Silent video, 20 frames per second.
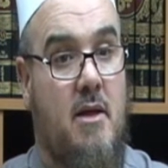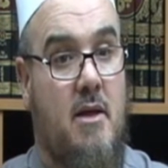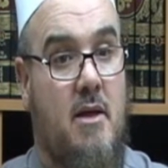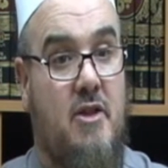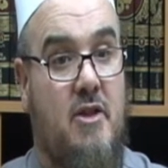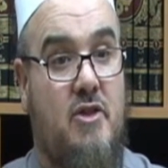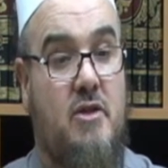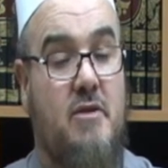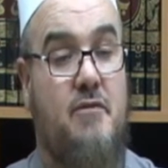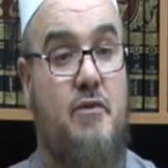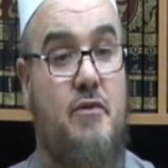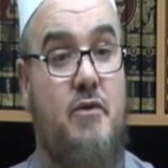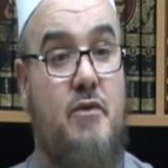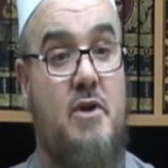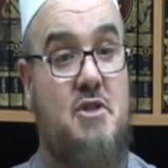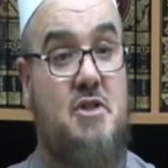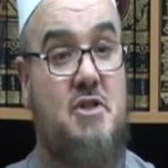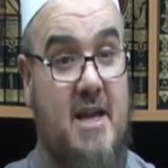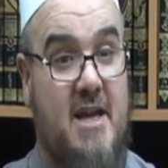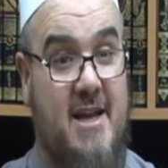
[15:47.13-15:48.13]
It
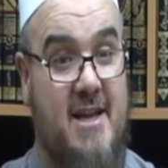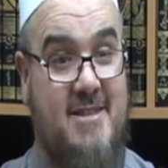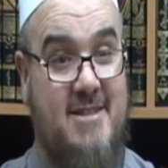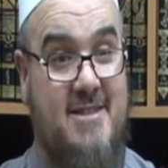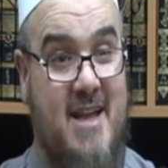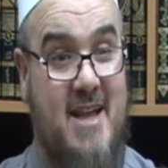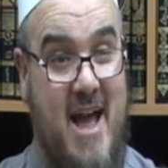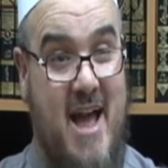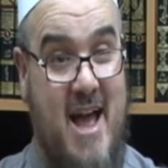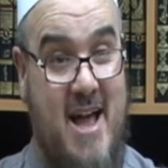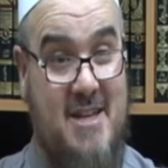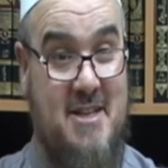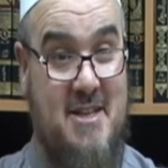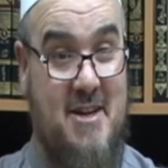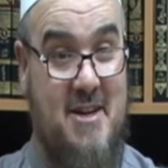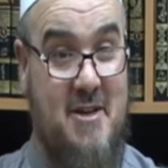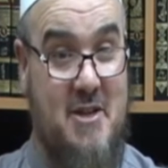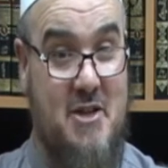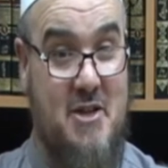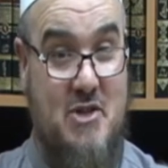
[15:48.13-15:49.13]
differentiates,
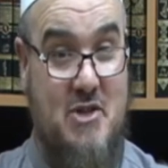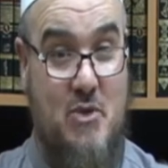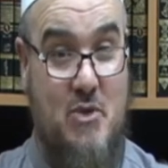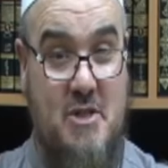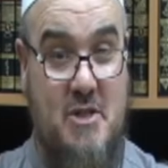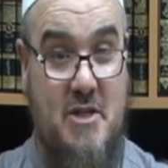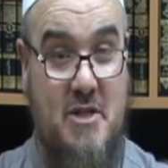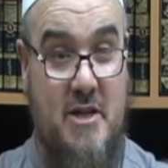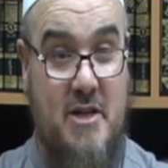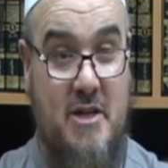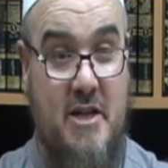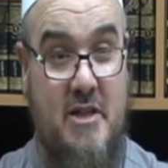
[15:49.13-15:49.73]
answering this question,